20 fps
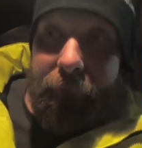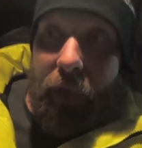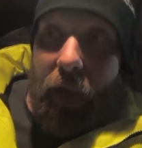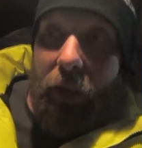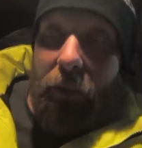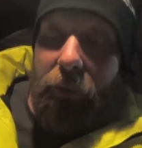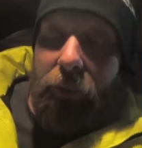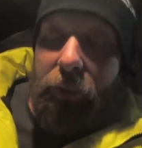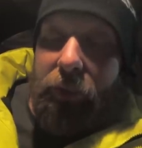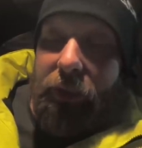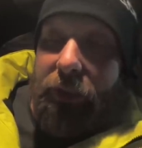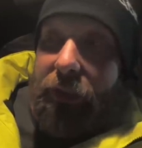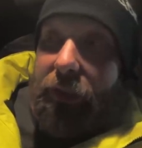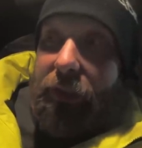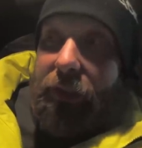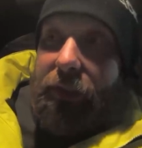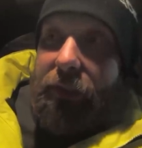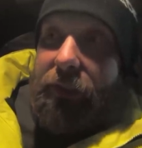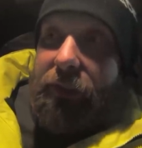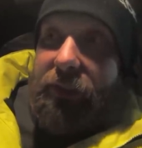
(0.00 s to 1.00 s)
I
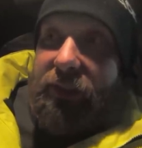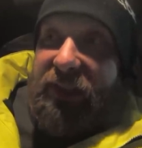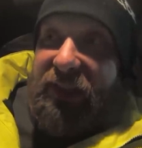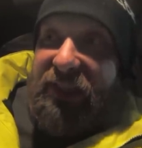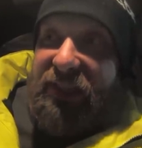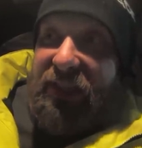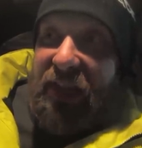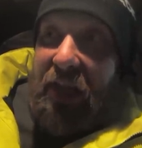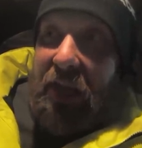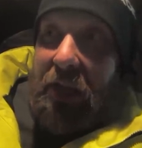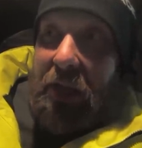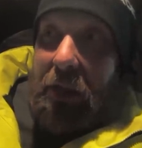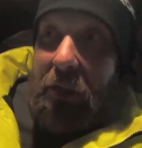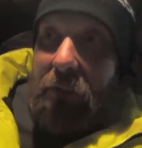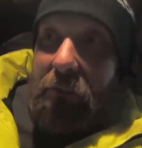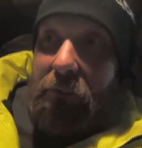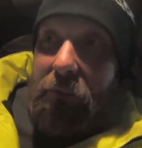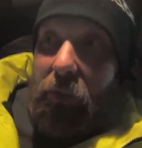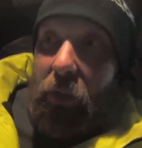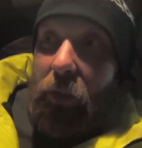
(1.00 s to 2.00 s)
really dislike
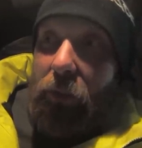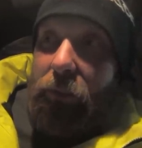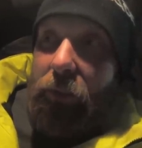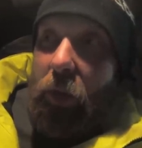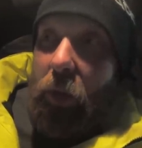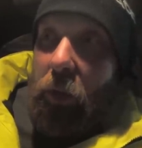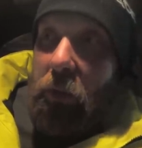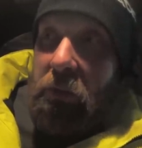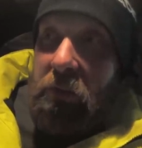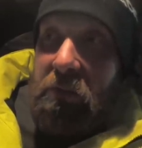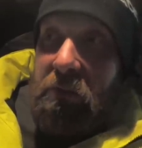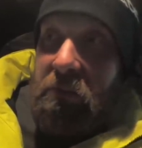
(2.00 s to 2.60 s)
Volvo.